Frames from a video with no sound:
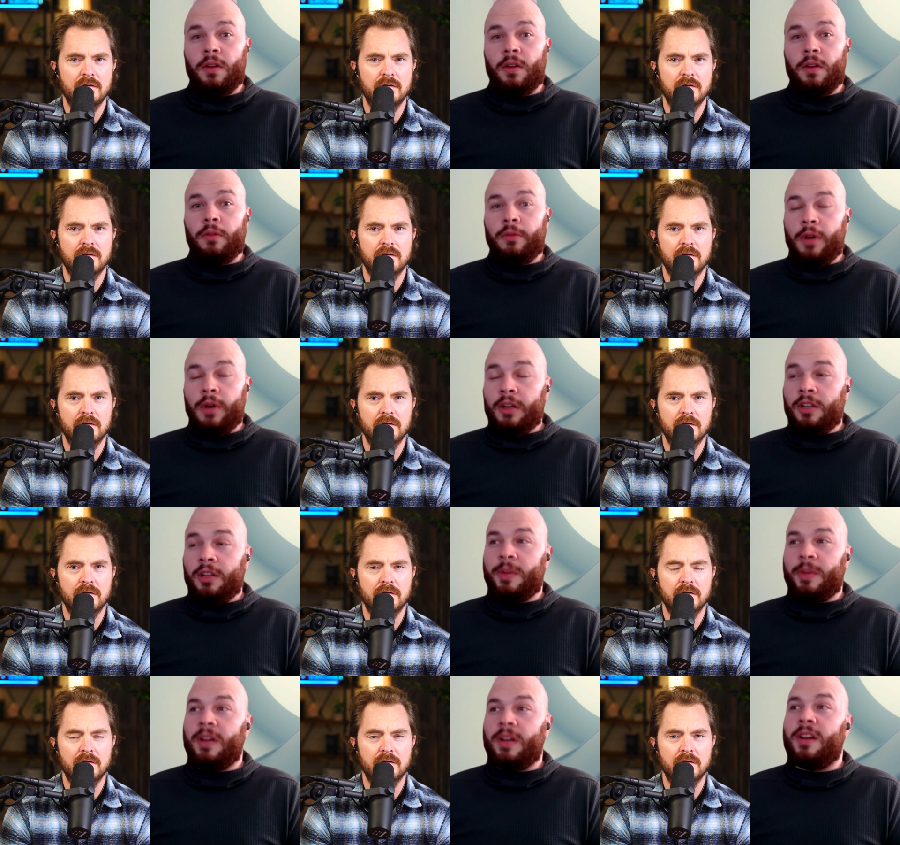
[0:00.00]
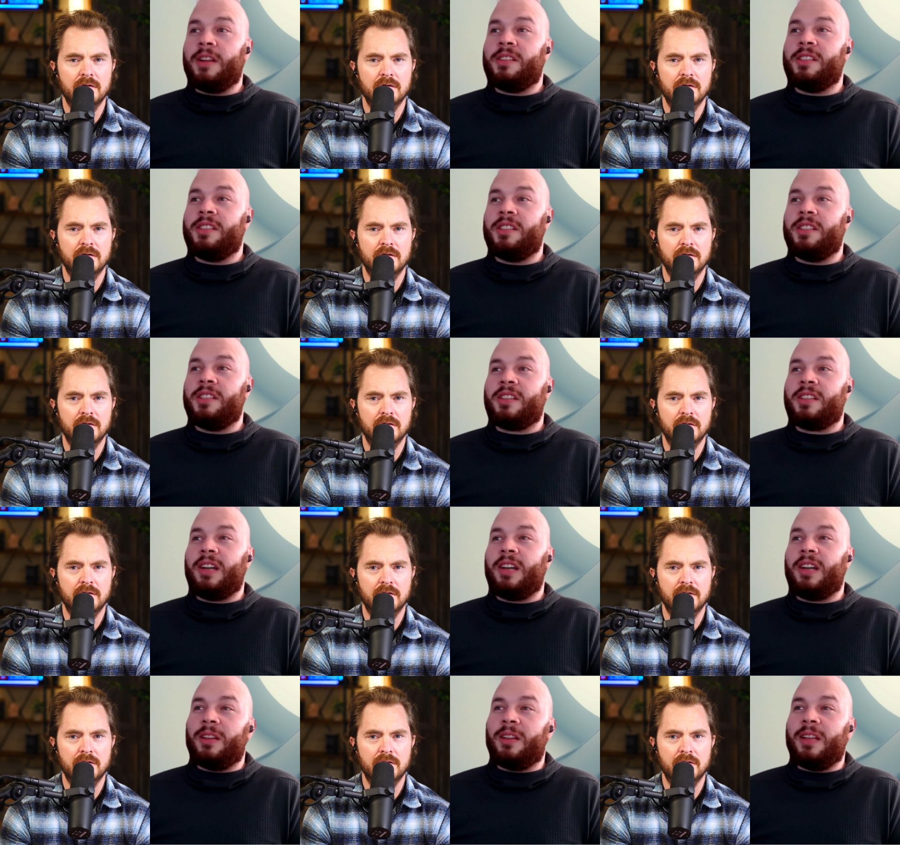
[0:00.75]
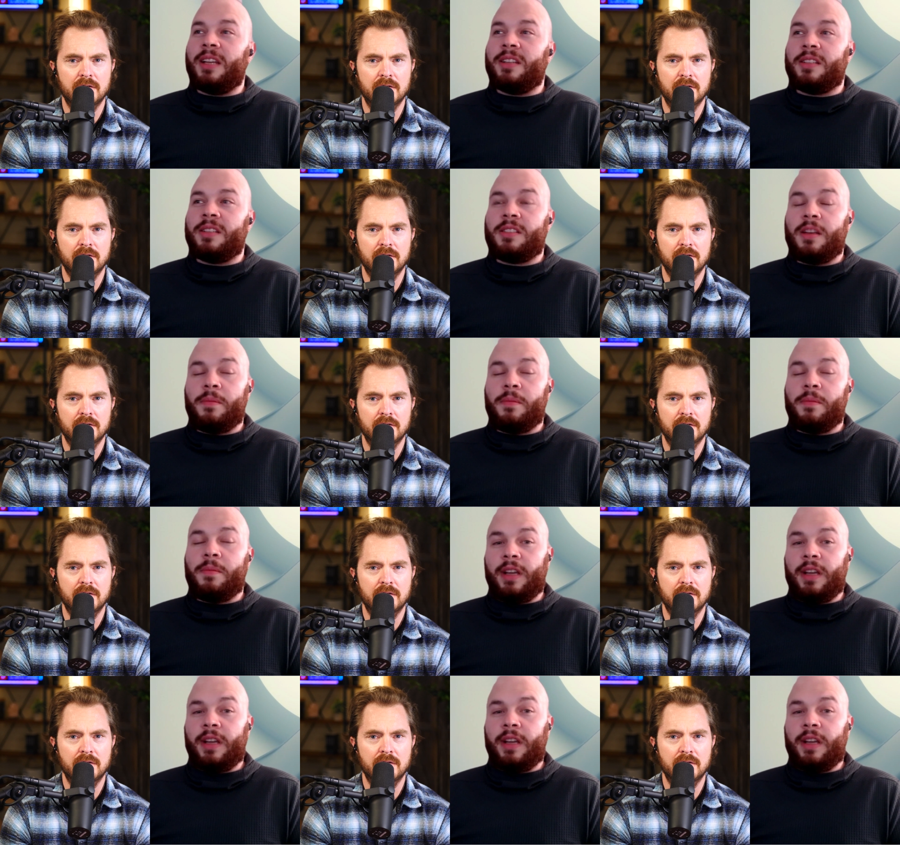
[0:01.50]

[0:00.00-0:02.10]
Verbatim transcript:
Speaker 1: Well, to be honest, it just kind of led to something